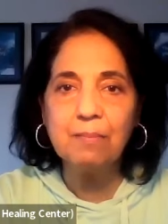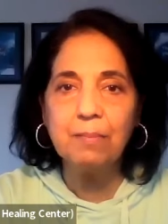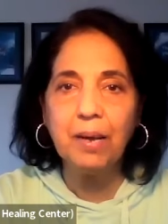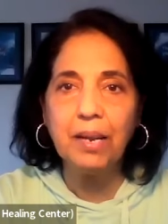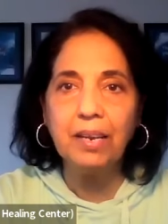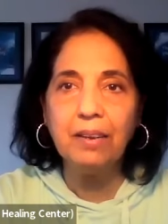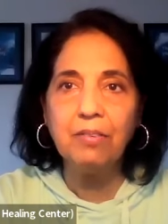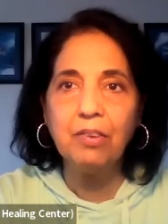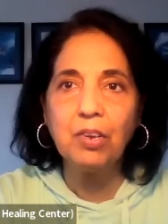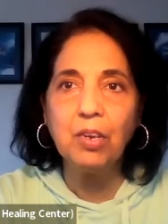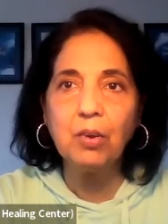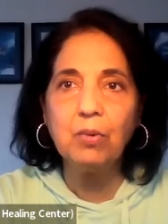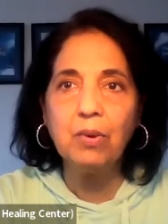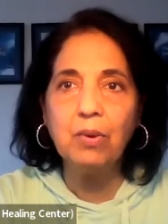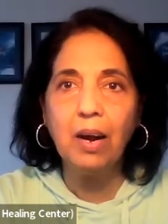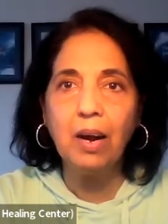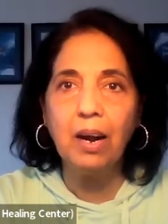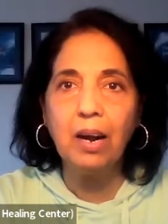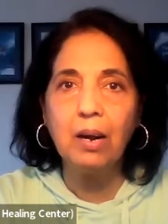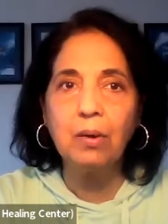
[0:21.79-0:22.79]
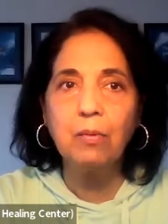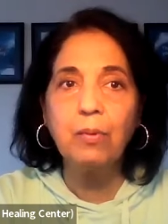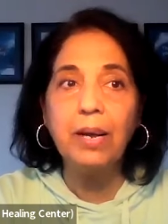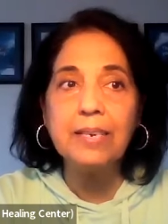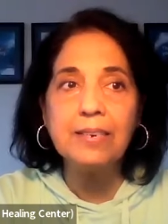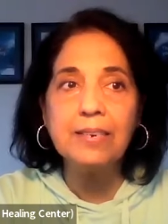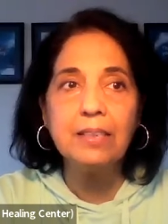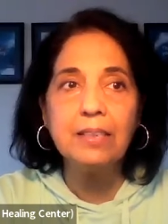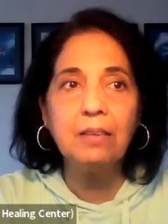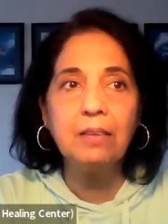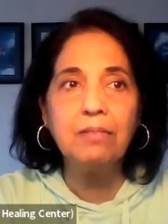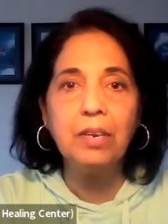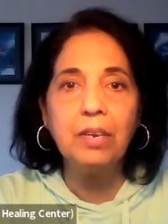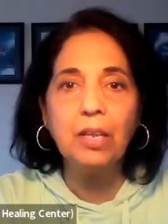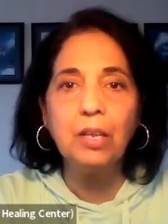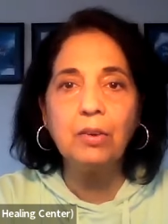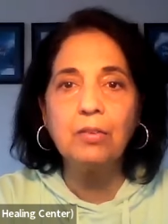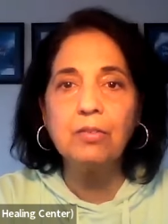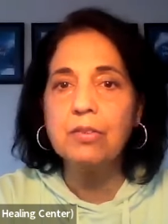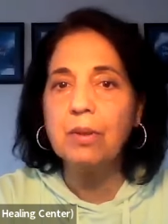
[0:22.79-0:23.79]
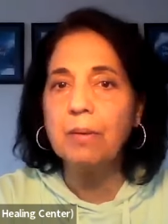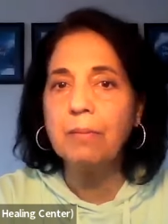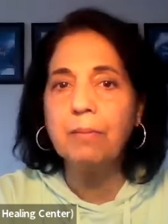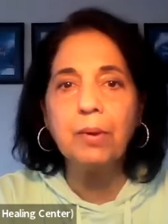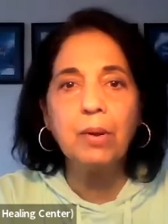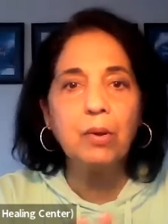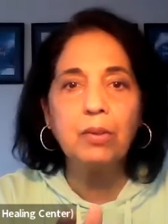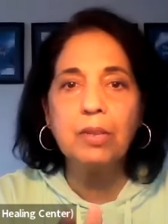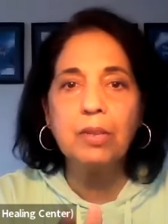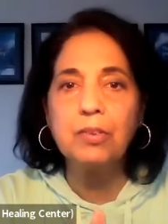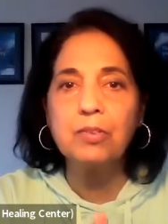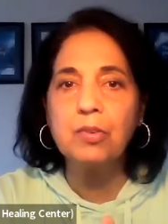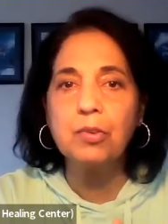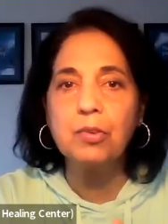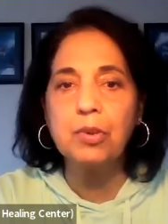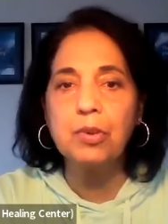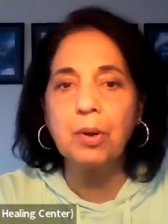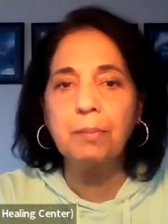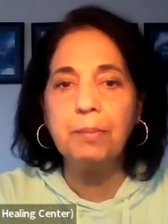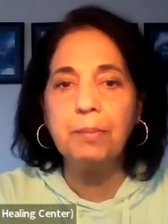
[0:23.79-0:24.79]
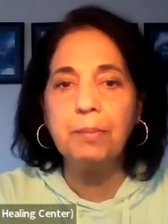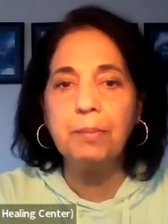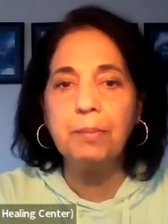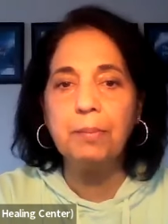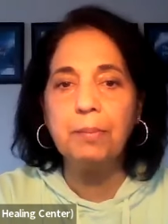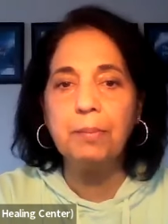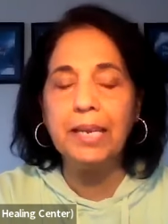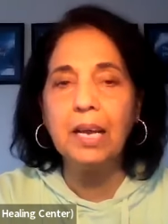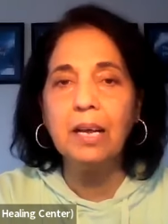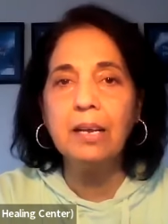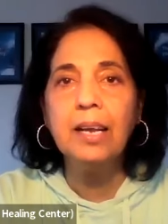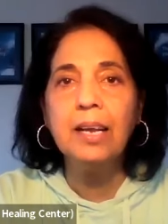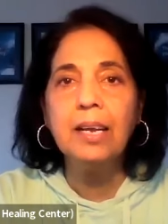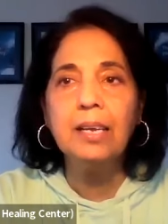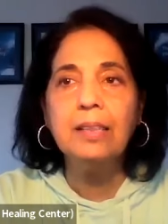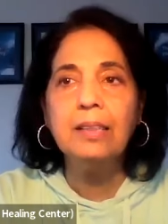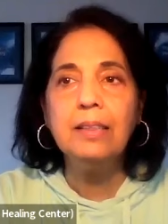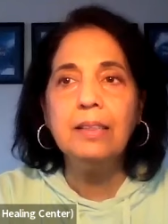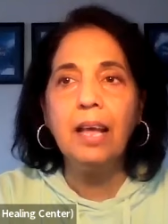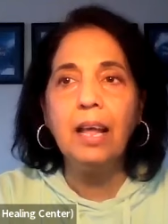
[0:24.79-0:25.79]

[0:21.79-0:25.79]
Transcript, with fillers: But if you are watching the video somewhere on the social media,